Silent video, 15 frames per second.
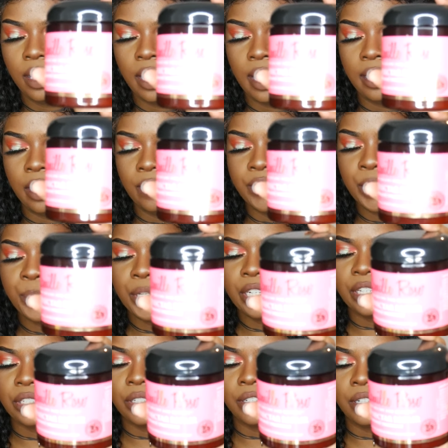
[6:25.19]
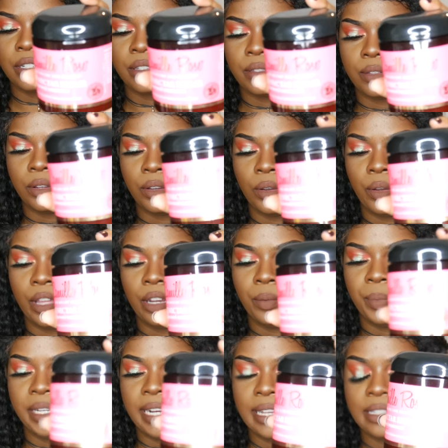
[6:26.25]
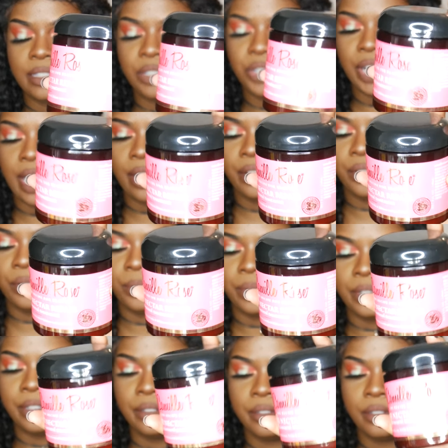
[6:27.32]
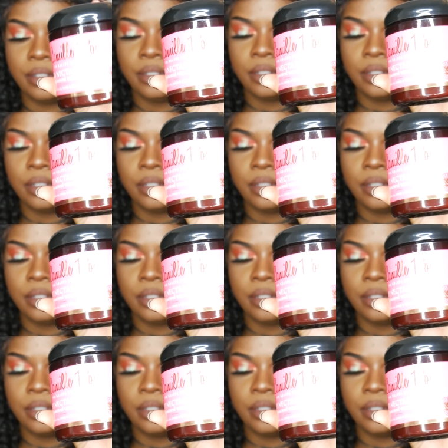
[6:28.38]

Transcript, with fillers: I love deep conditioners, so it'll be nice to try out a new one.